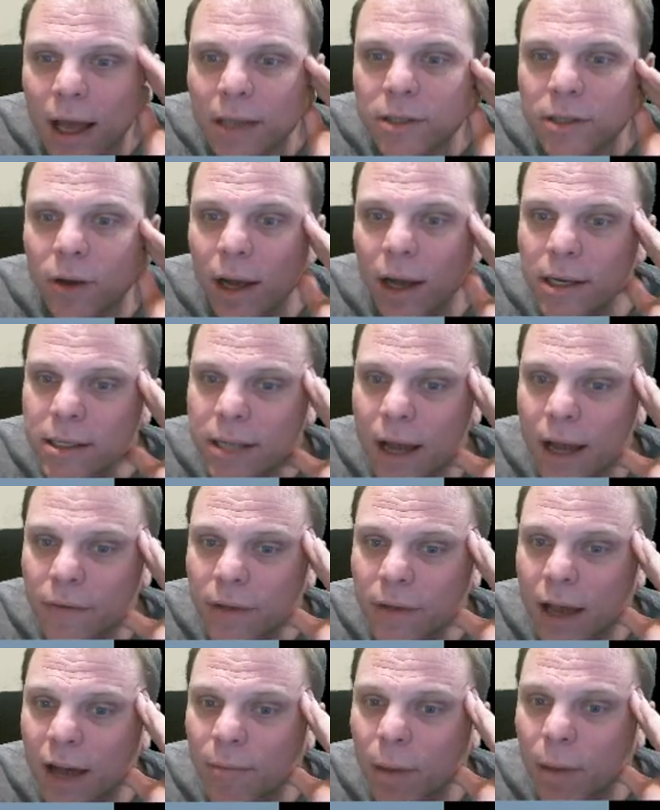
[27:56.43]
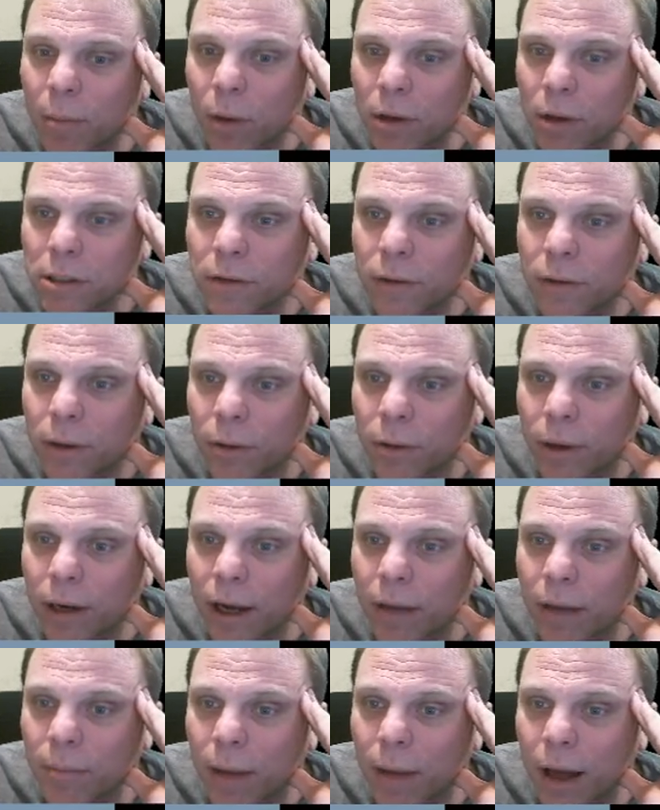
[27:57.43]
So I just have to have my moles of
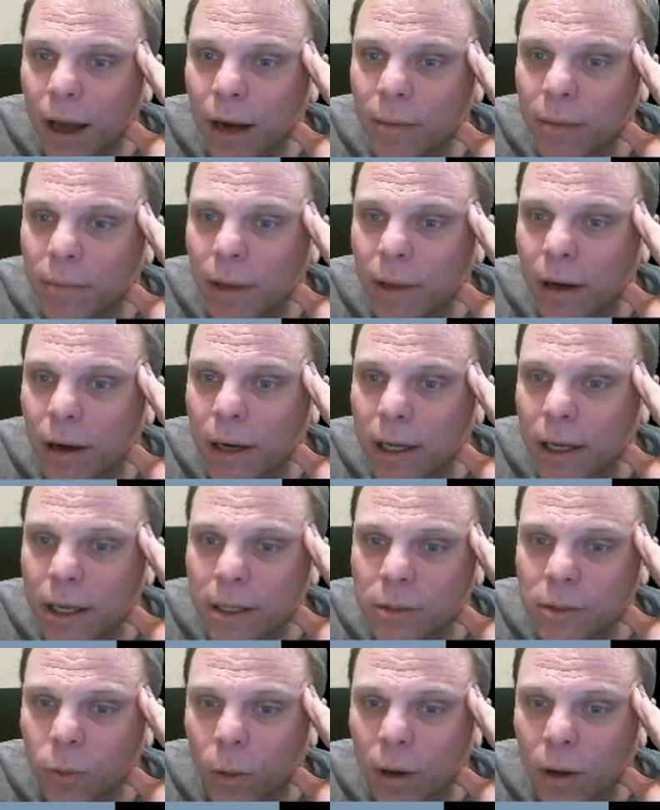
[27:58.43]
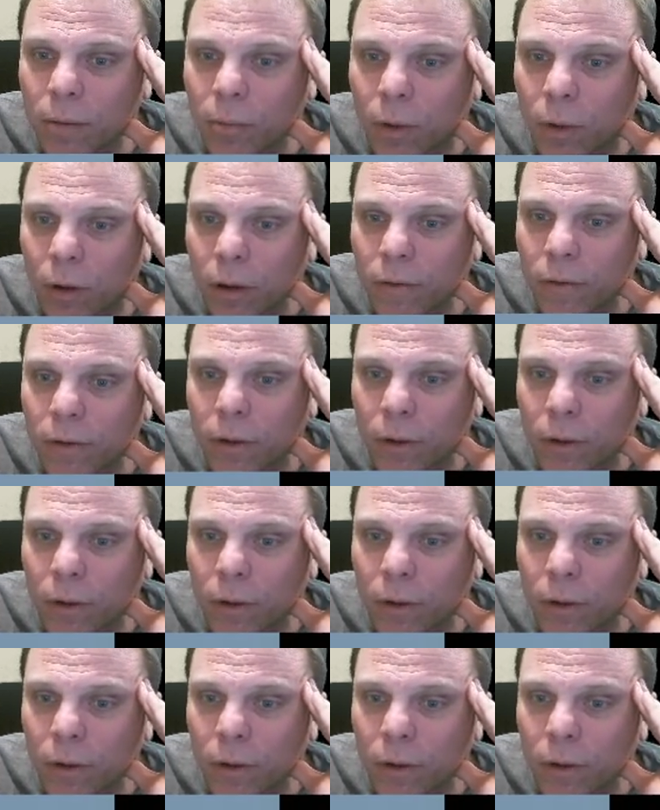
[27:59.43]
chlorine on bottom. There it is, 1 mole of